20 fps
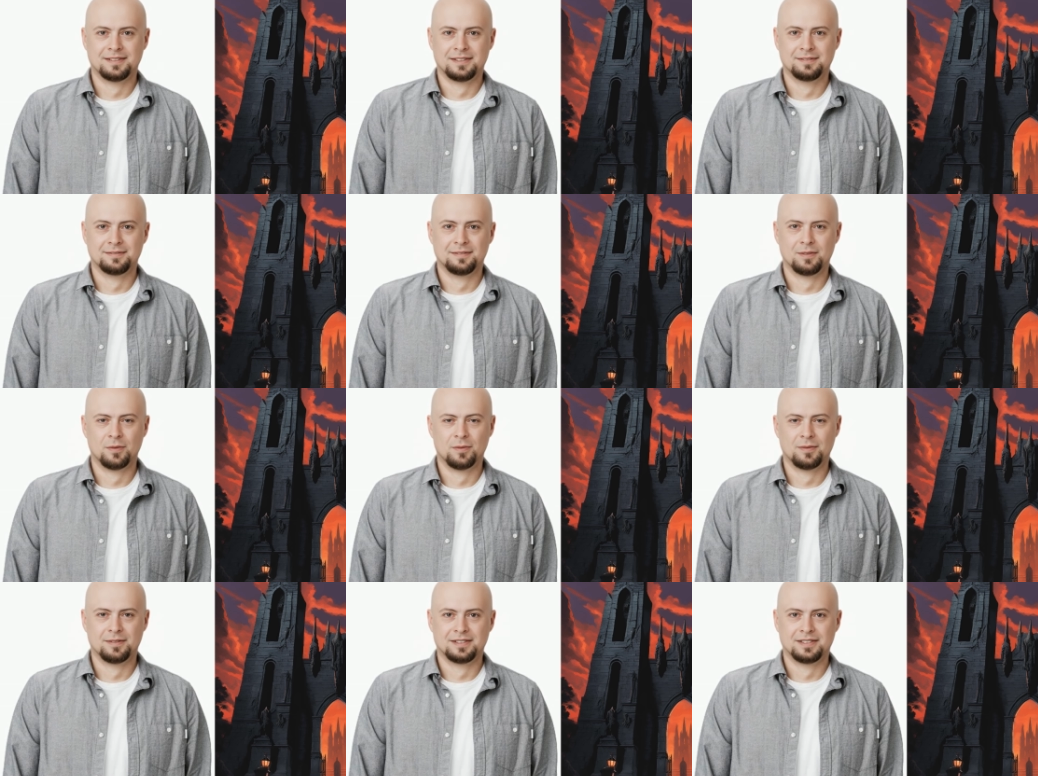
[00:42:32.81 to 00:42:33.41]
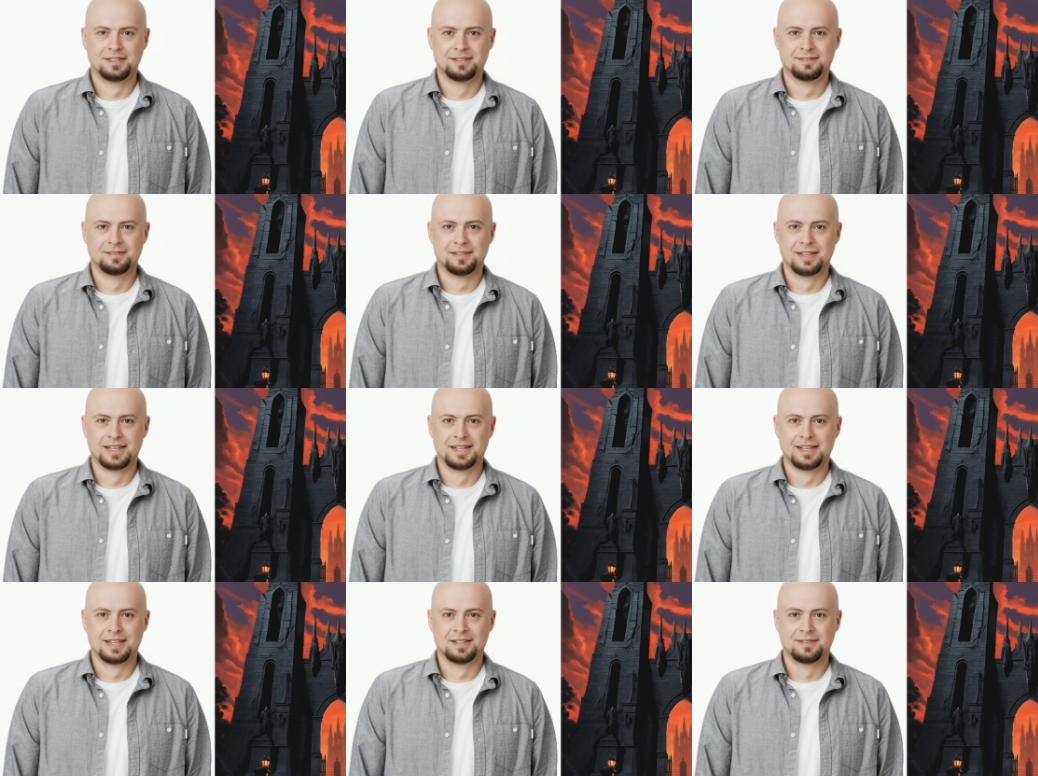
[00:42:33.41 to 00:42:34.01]
The runes
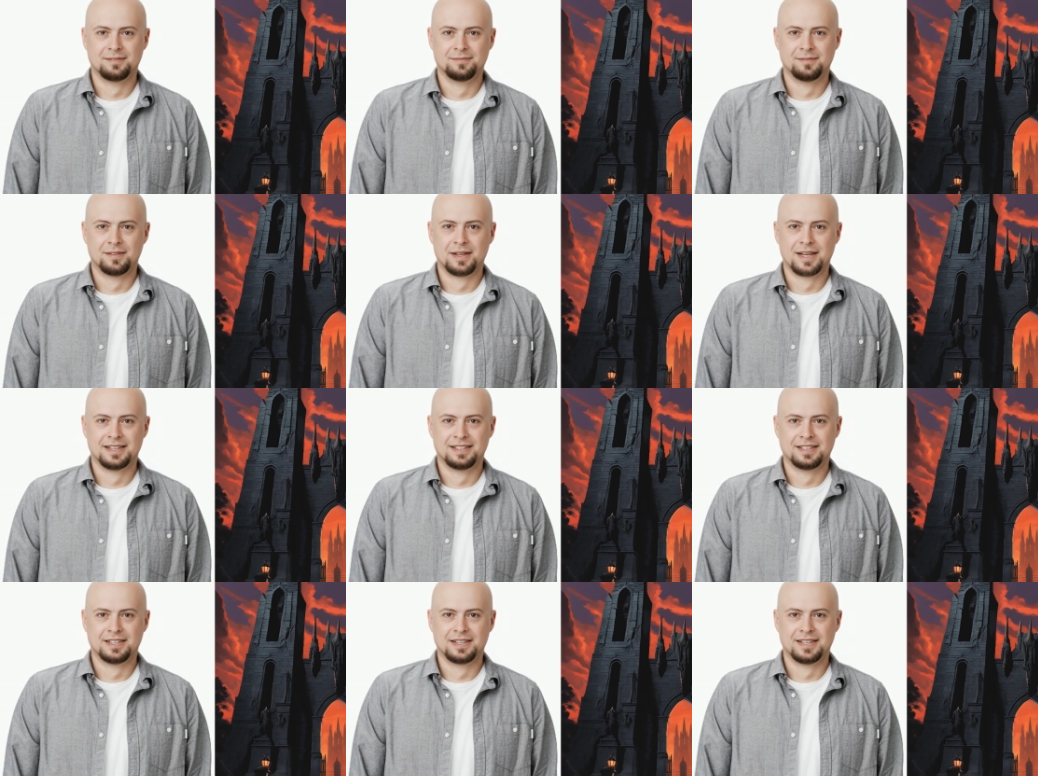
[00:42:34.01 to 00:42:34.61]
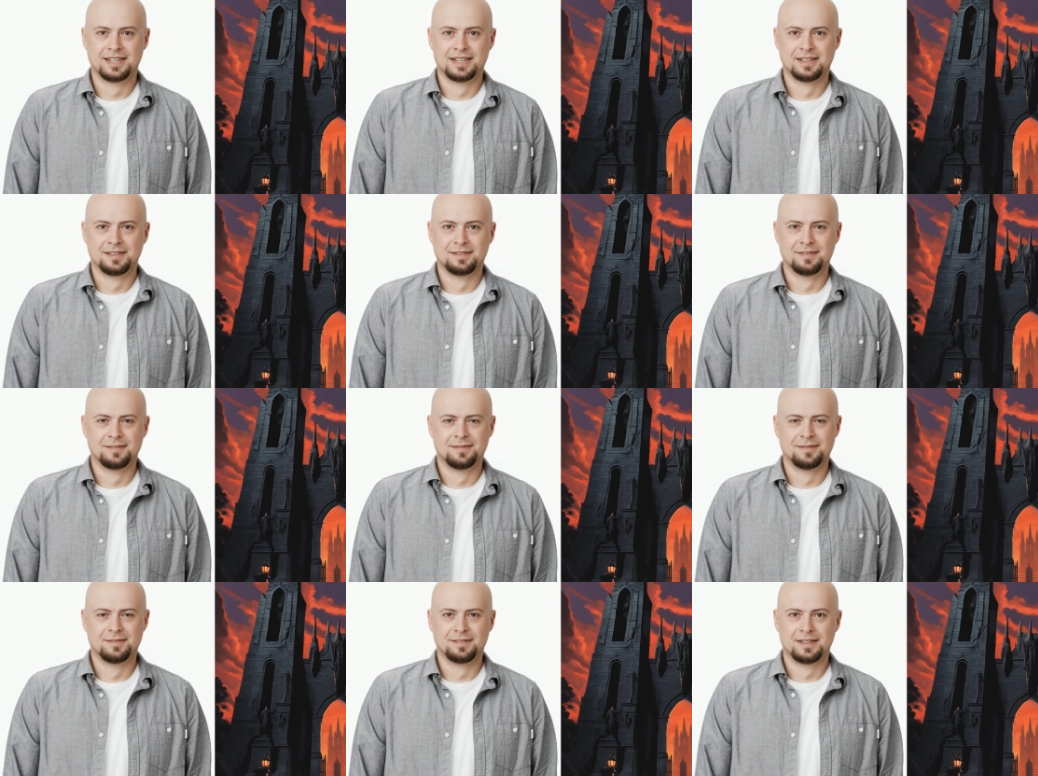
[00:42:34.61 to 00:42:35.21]
flared brightly,
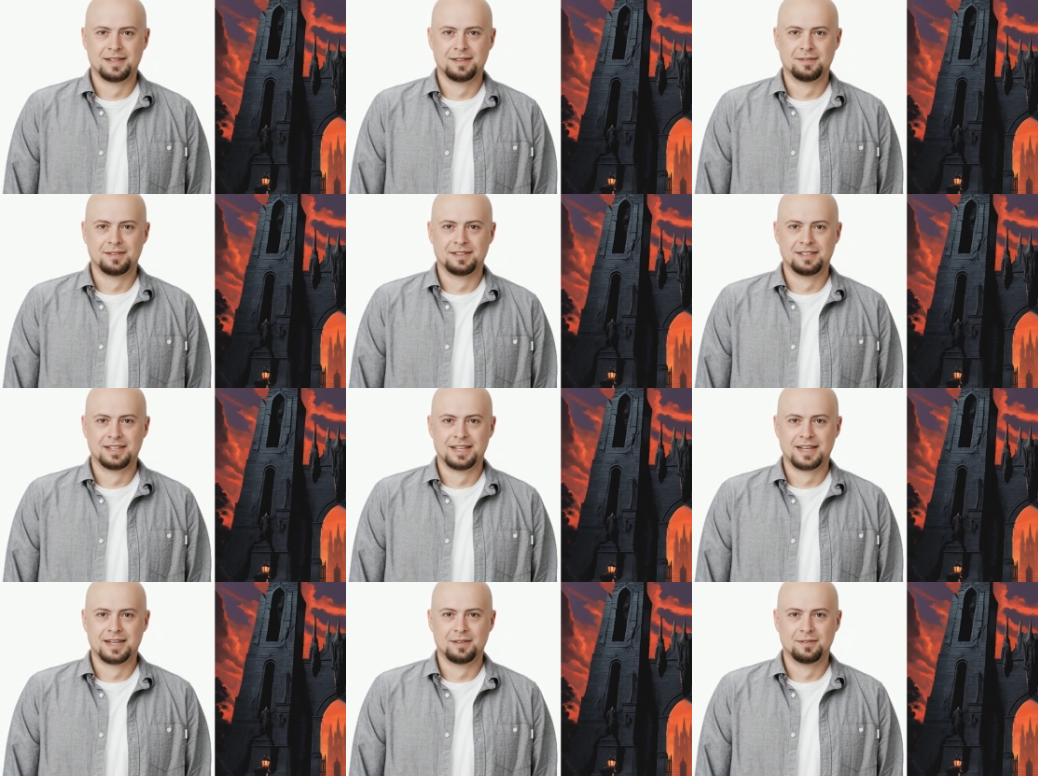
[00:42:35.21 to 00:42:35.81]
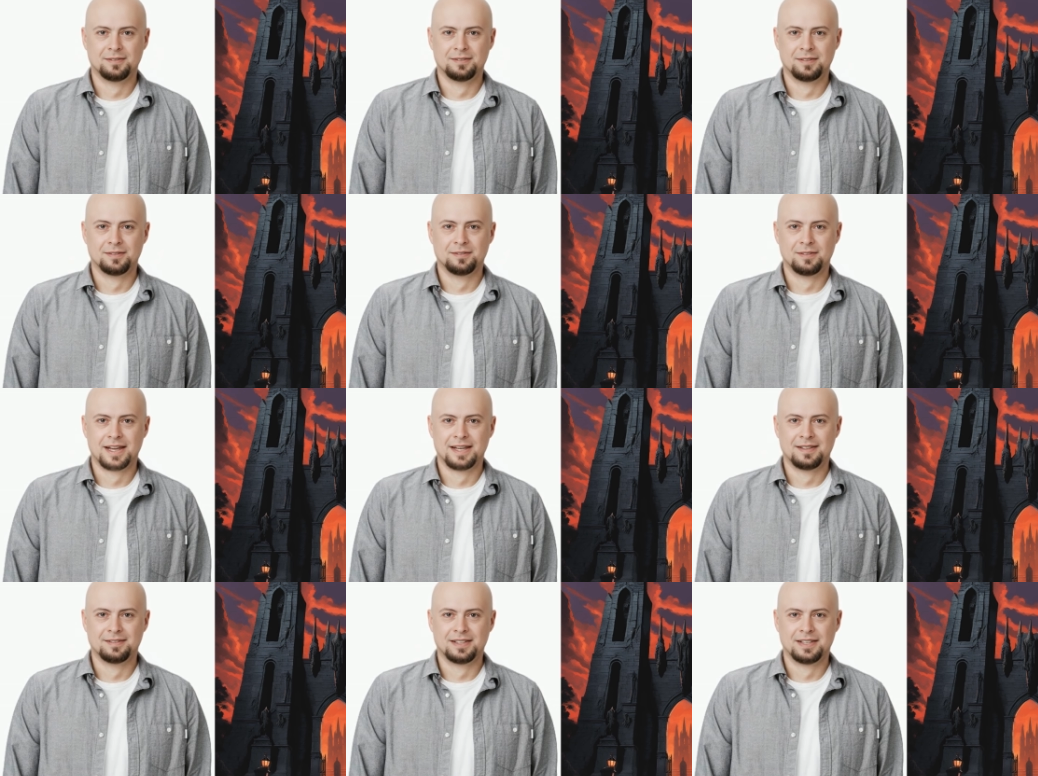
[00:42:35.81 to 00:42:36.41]
and with a loud
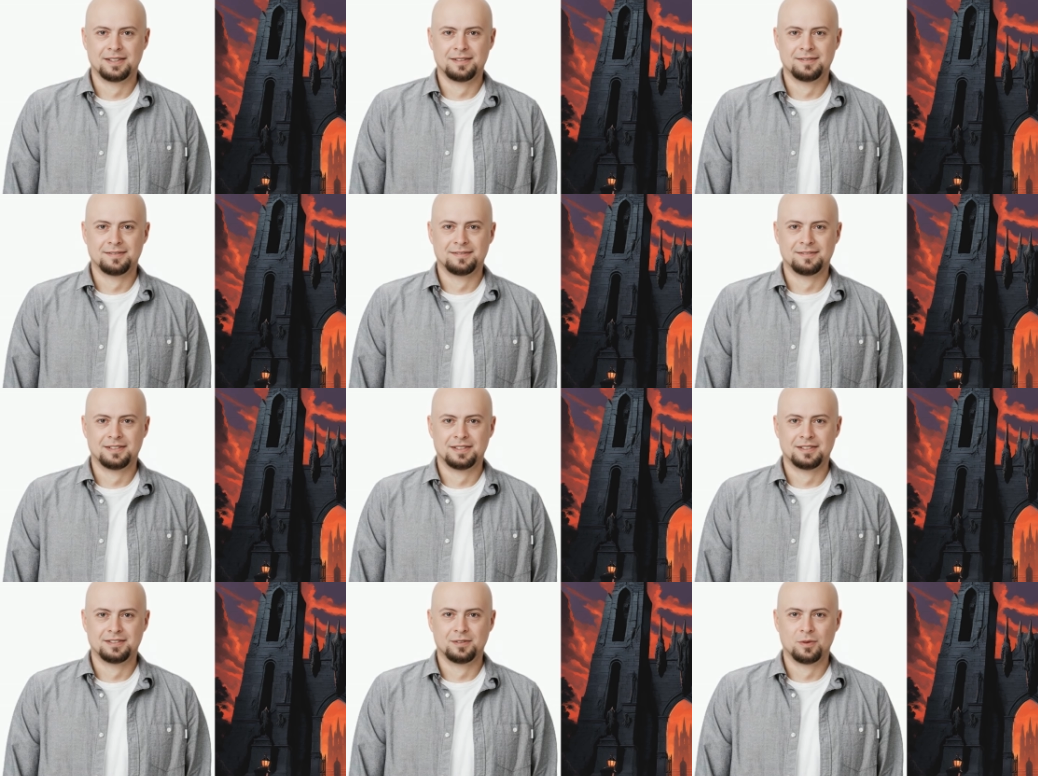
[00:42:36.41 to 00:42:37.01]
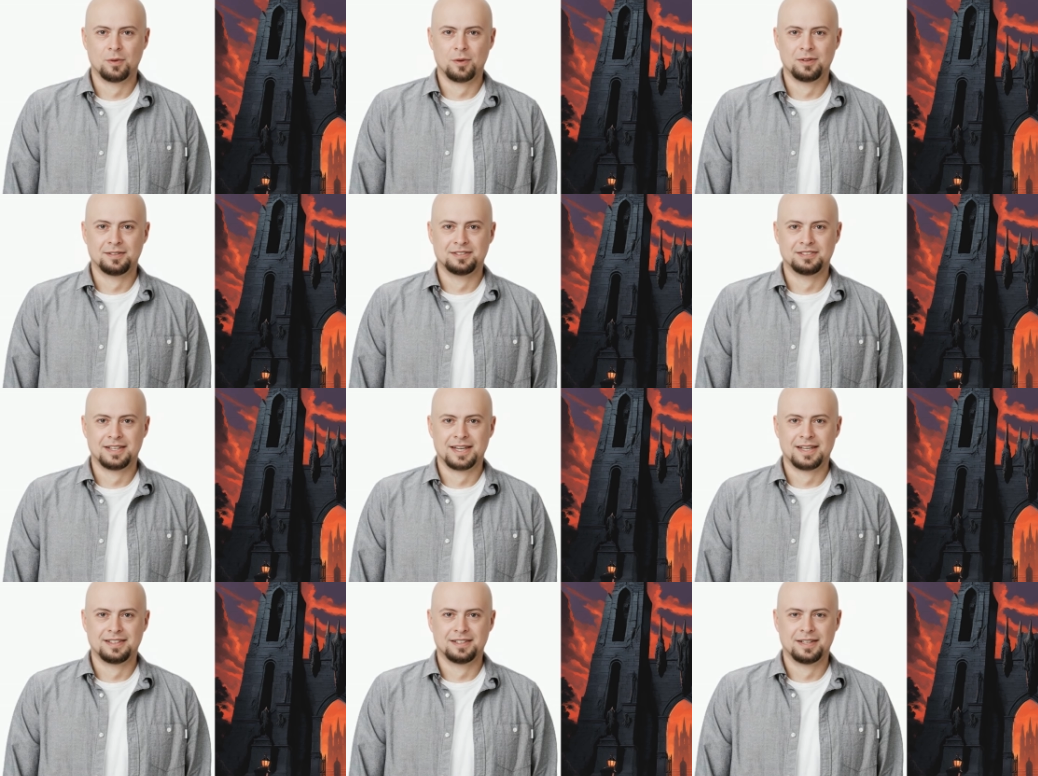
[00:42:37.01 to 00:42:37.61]
crack, the door
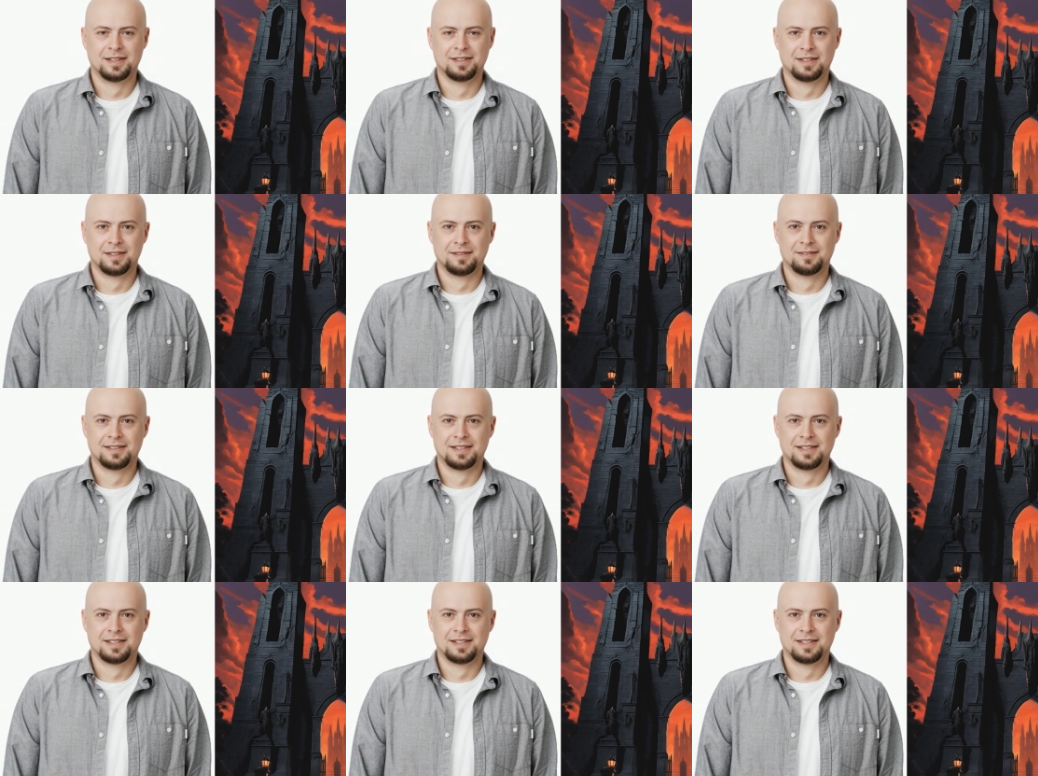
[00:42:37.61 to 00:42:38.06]
shattered,